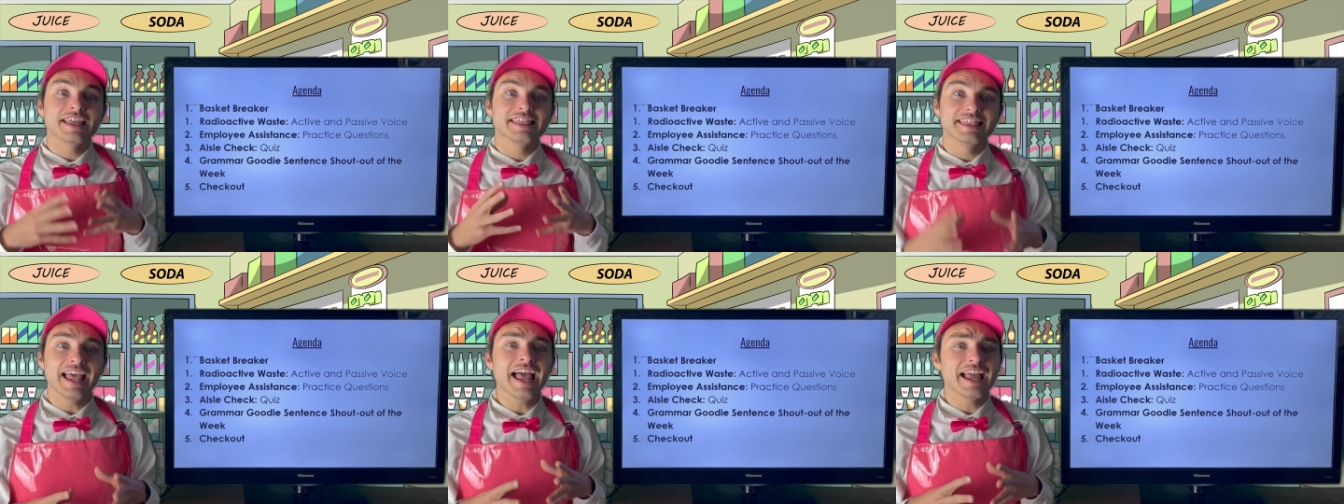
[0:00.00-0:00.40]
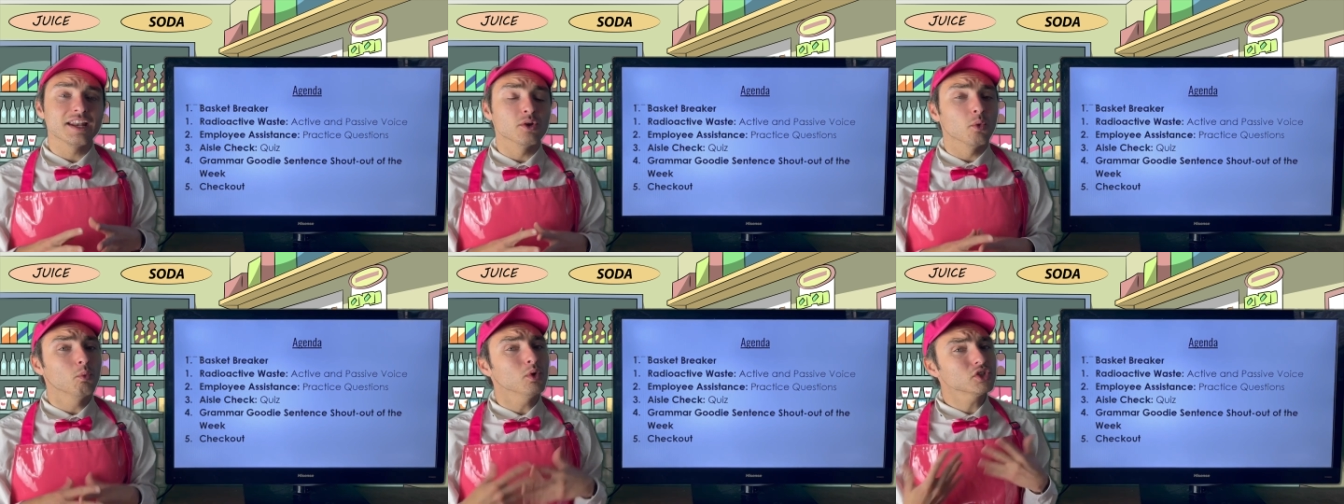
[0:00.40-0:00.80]

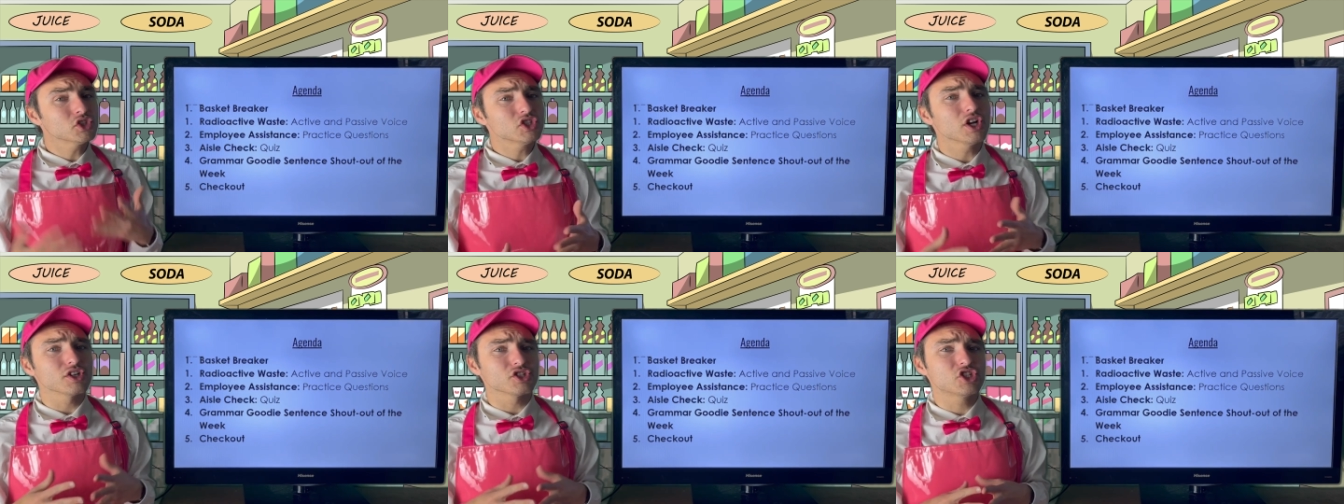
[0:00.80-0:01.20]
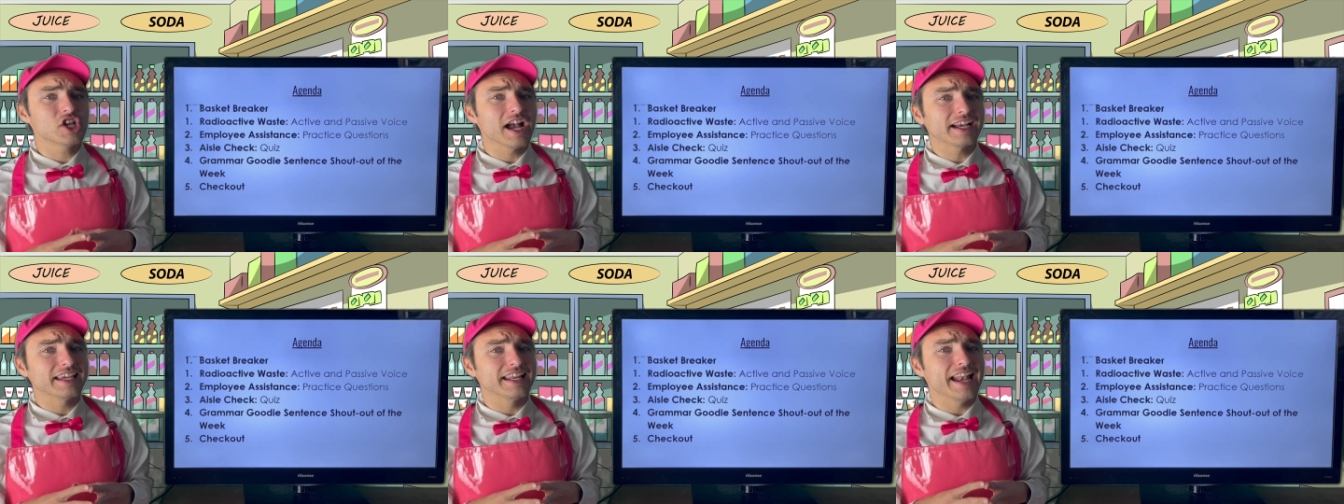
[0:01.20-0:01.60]
Then, we'll start
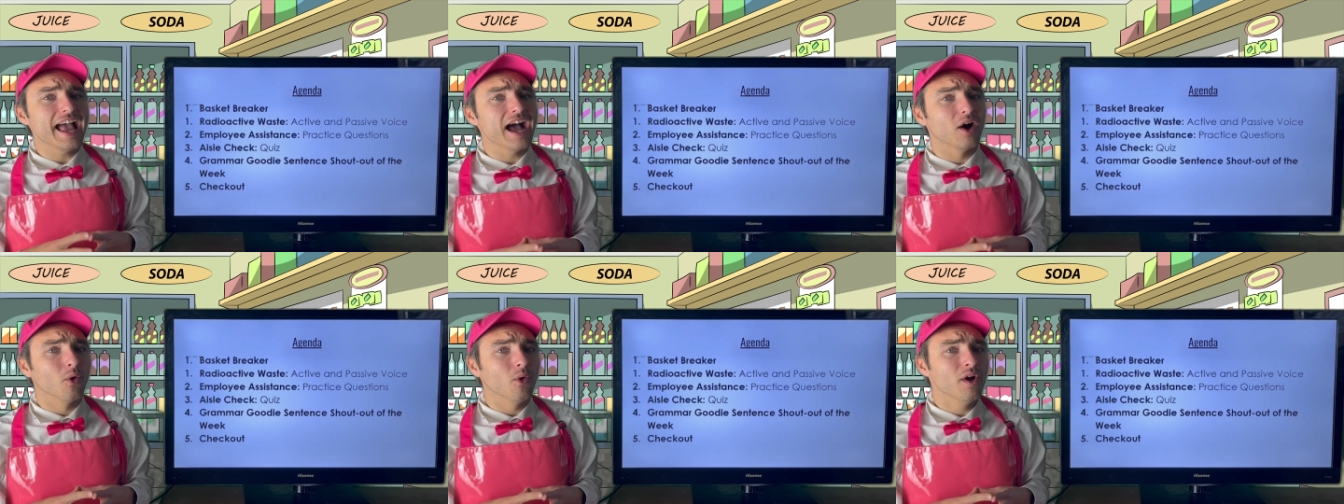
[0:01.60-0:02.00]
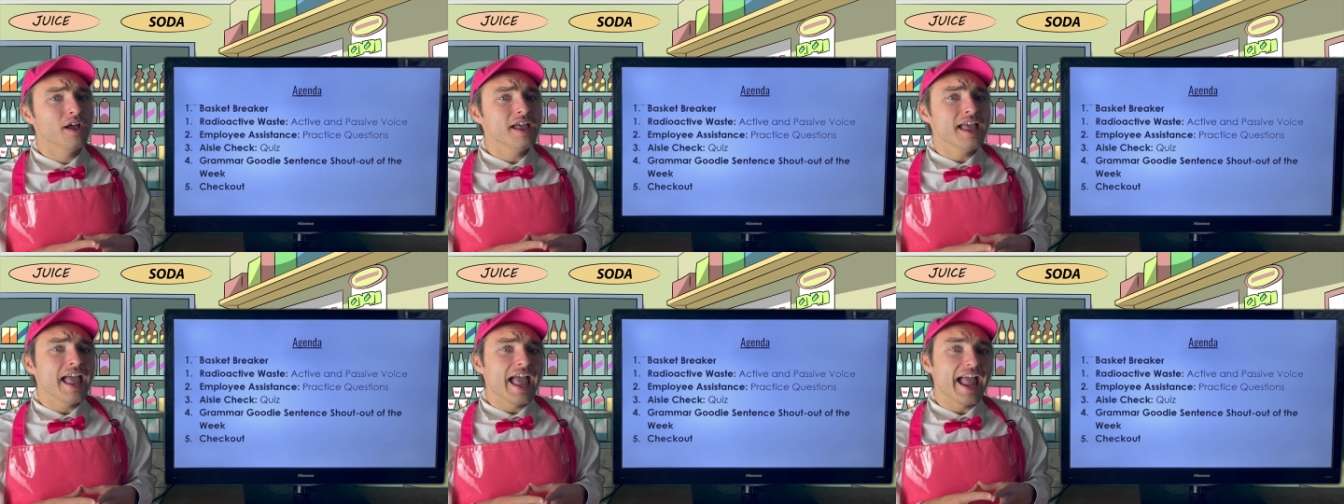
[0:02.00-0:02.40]
checking out
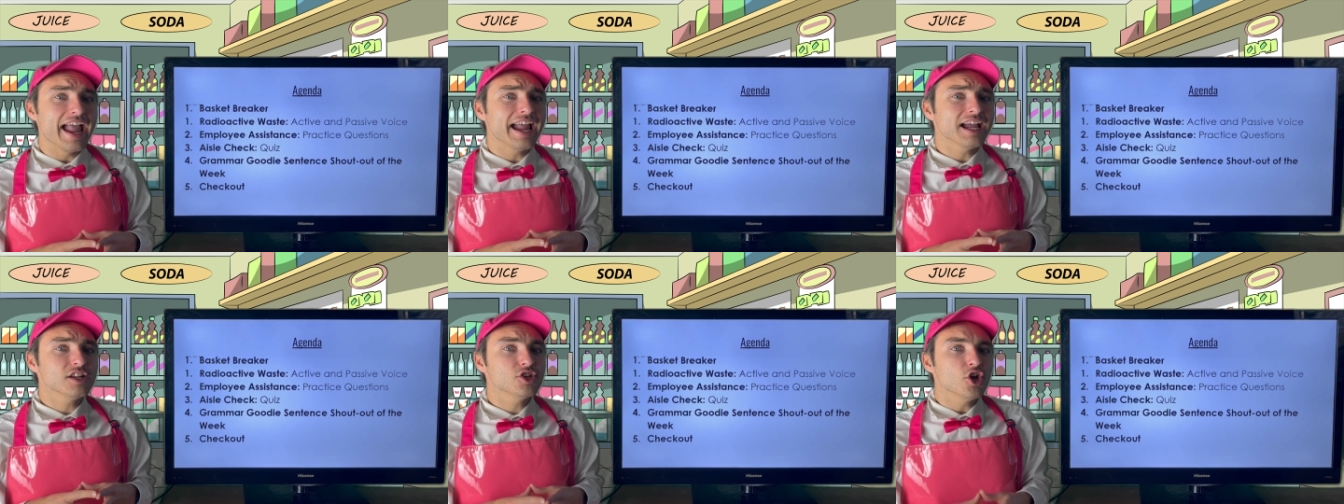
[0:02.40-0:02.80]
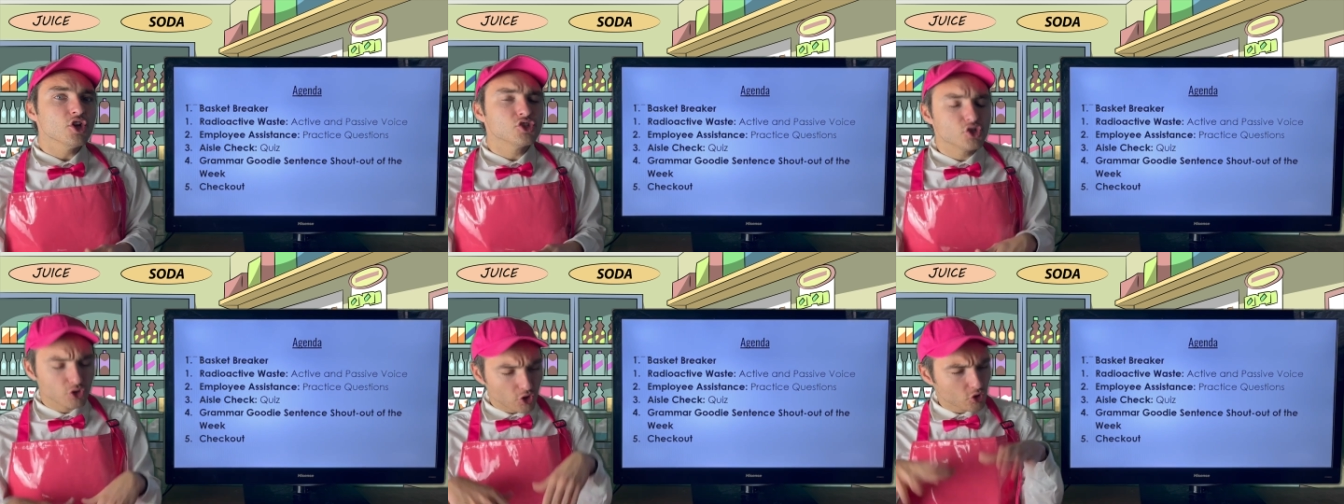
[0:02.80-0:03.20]

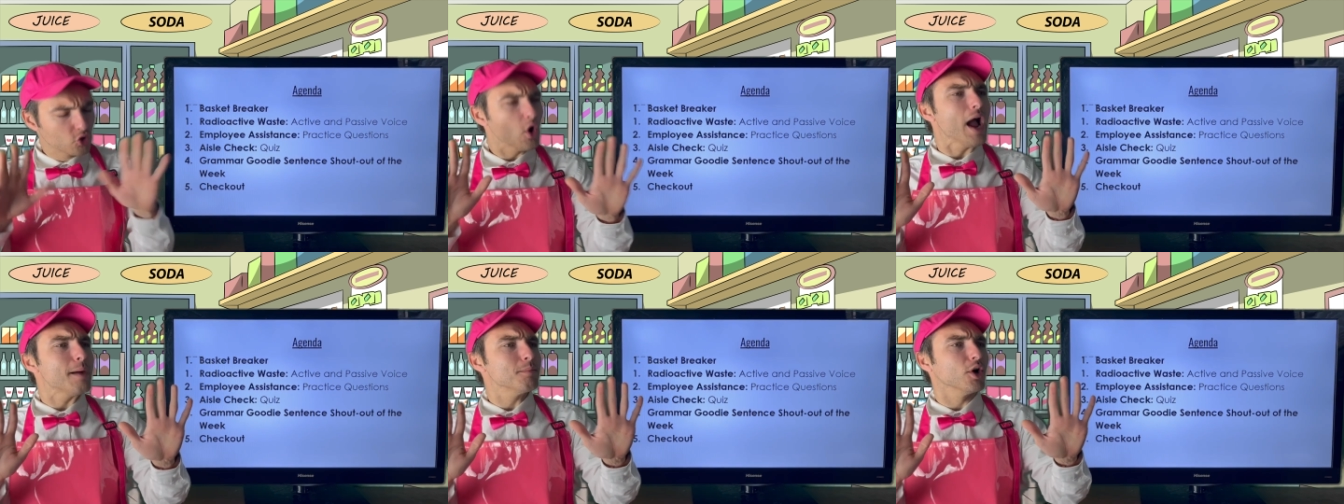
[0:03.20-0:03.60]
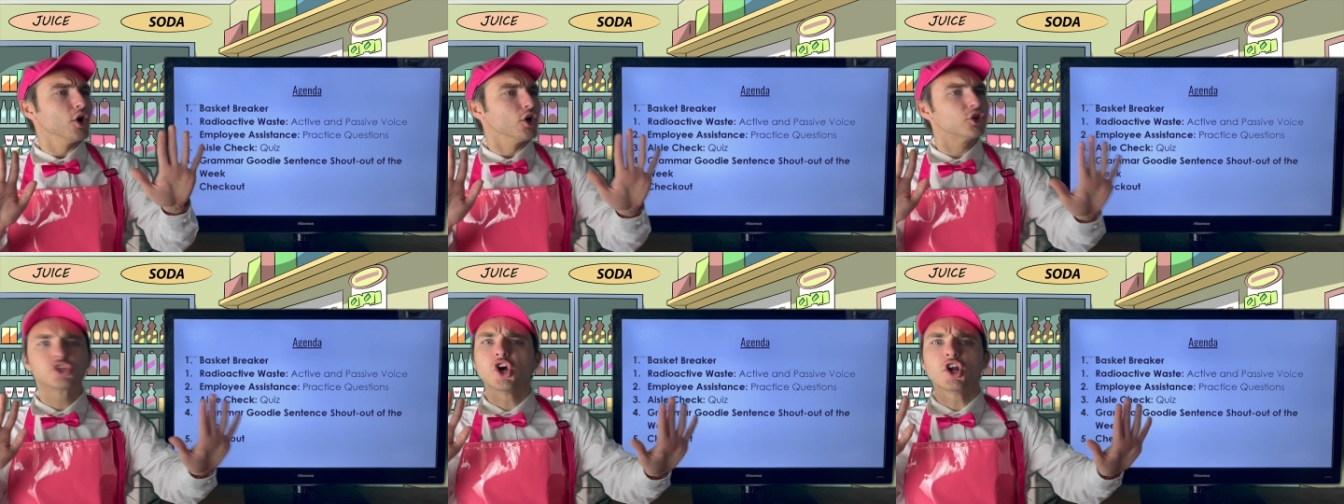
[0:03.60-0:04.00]
and do the
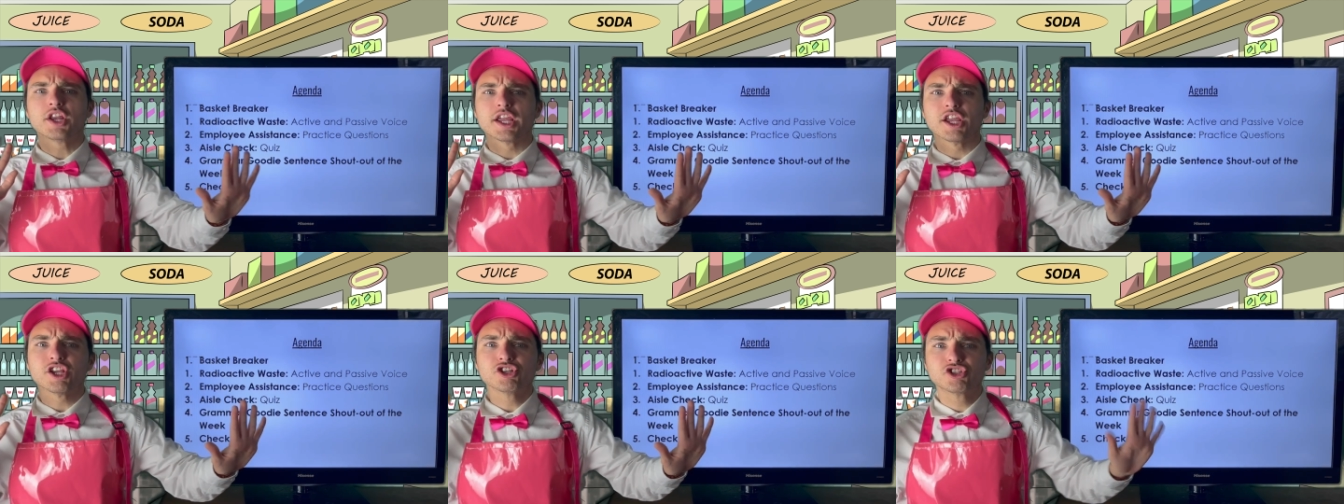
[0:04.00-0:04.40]
Grammar Goodie